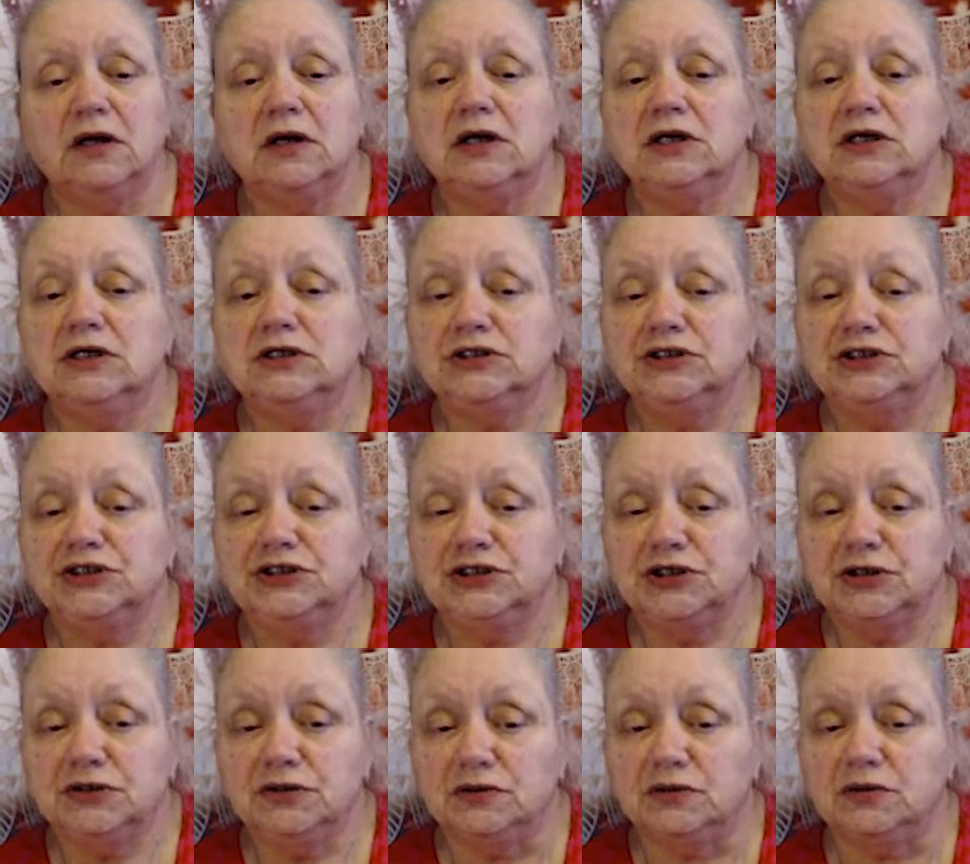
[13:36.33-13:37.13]

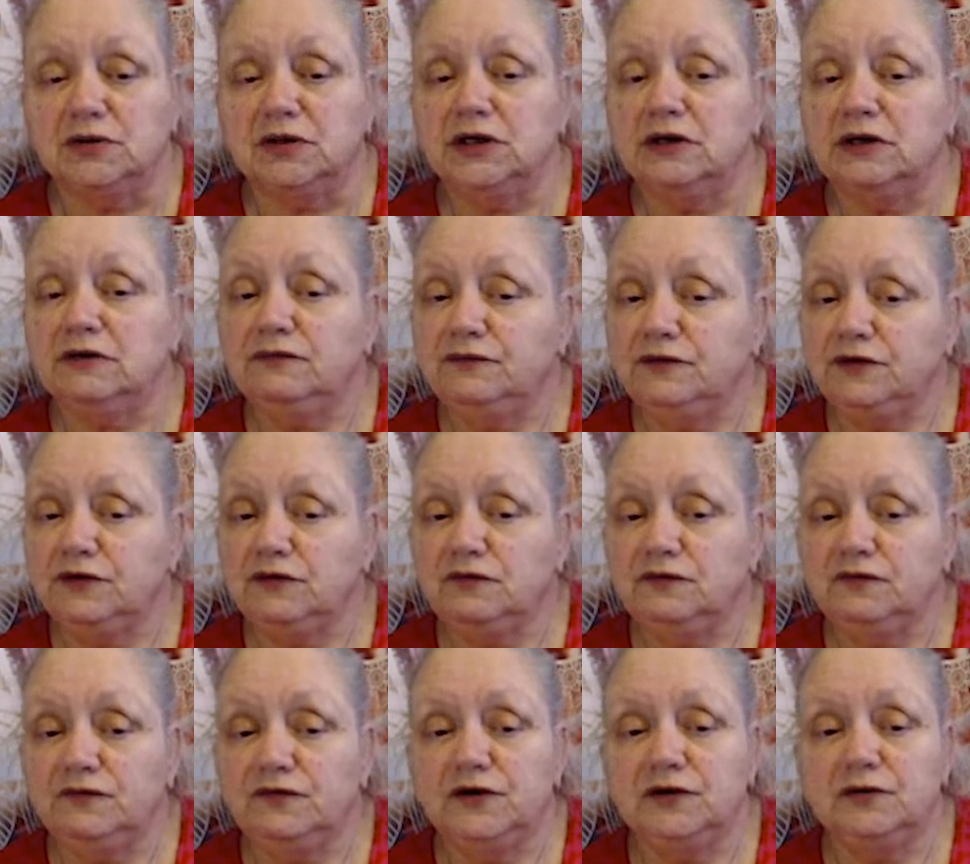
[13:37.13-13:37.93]
So, if you
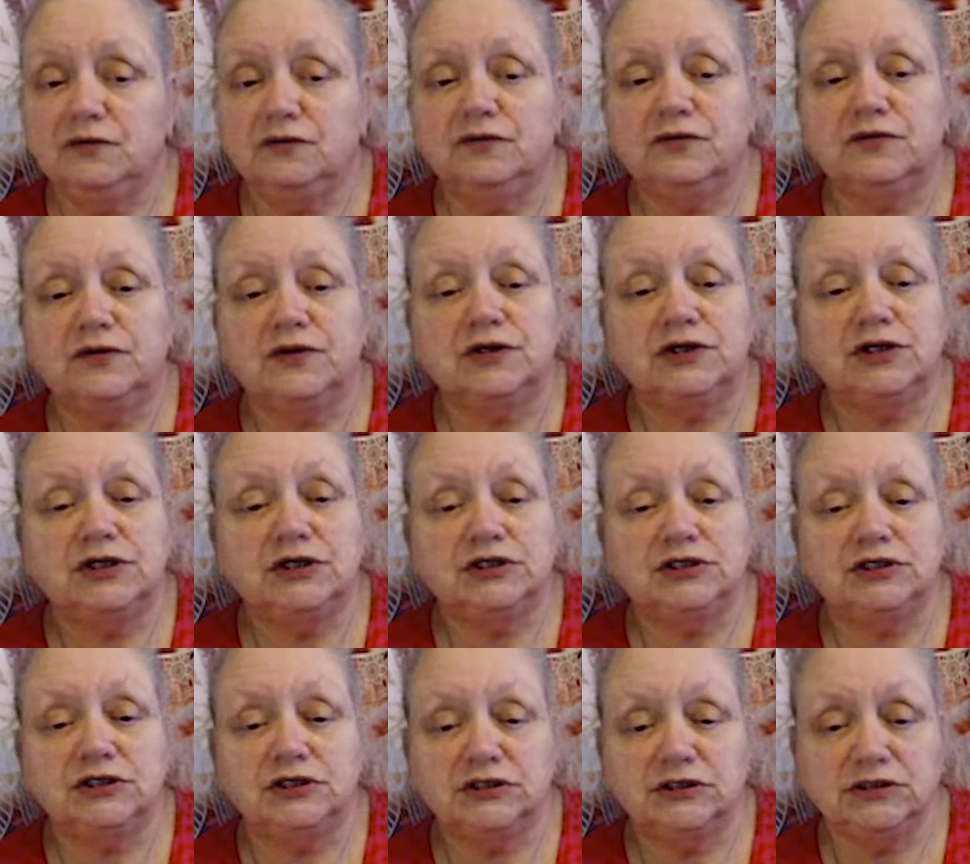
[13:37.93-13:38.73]
feel that it
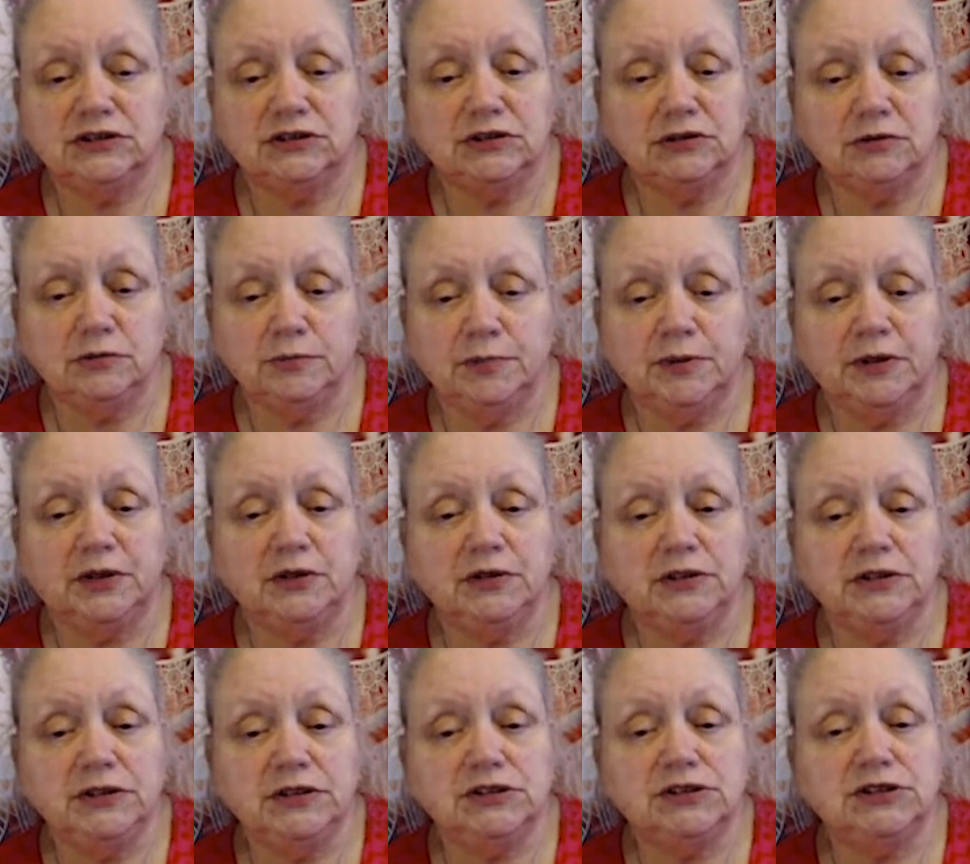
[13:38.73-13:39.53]
doesn't apply
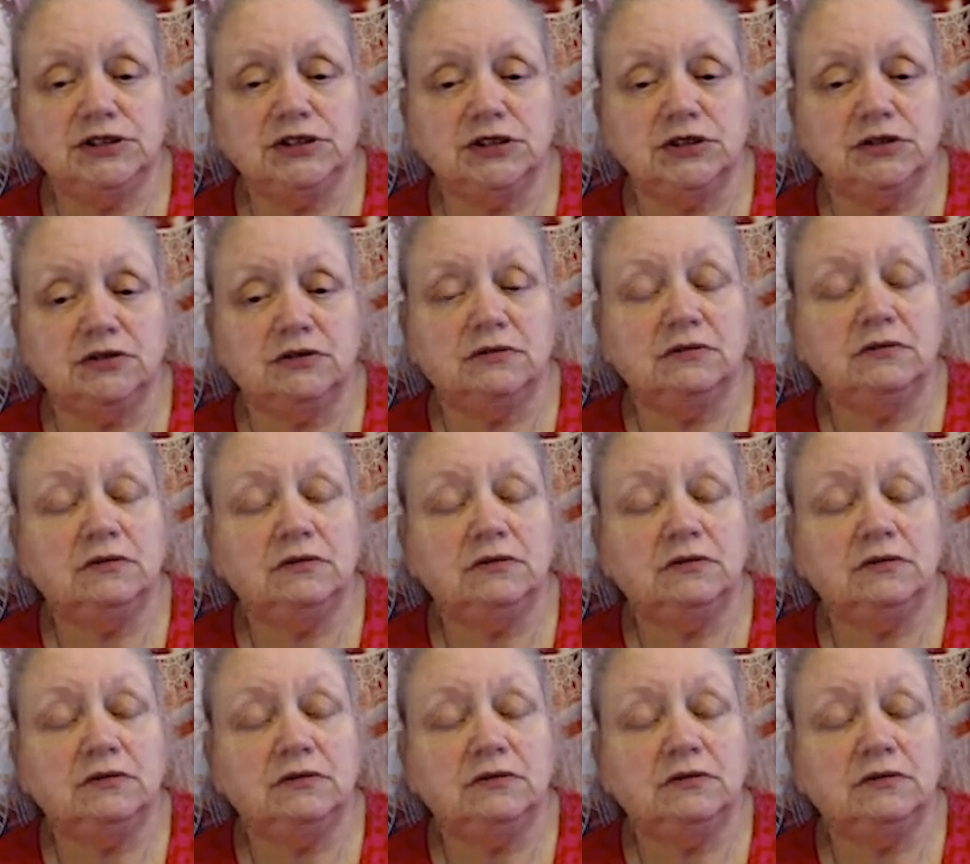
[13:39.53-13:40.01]
to you,